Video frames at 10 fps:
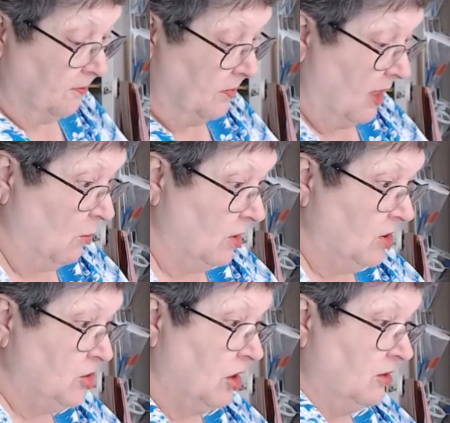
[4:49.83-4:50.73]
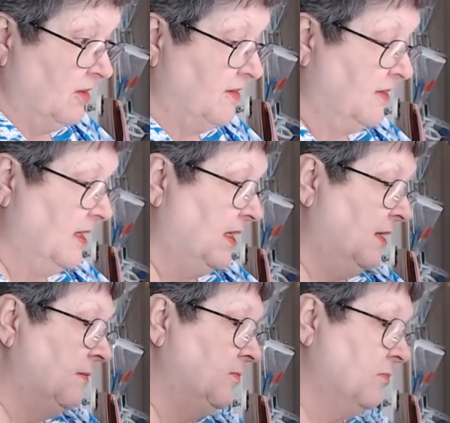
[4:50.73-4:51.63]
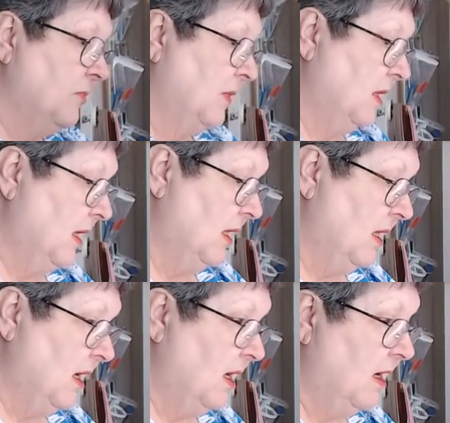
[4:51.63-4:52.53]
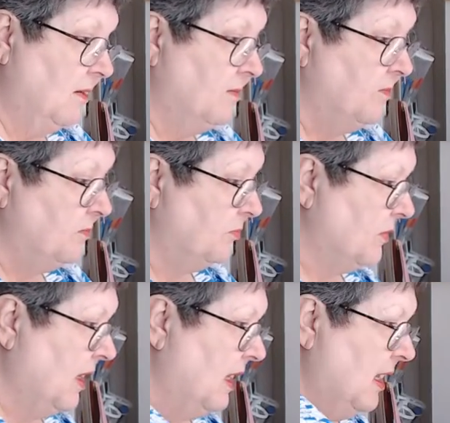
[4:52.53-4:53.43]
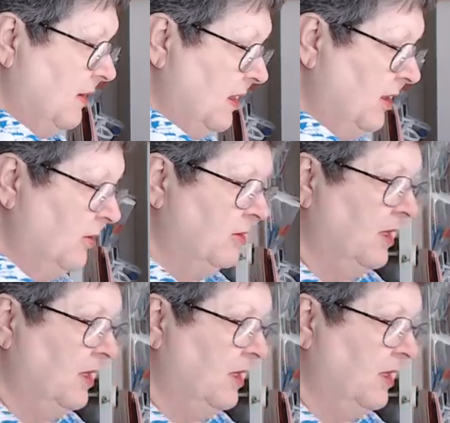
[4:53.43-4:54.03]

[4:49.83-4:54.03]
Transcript: I wanted y'all to see um, the little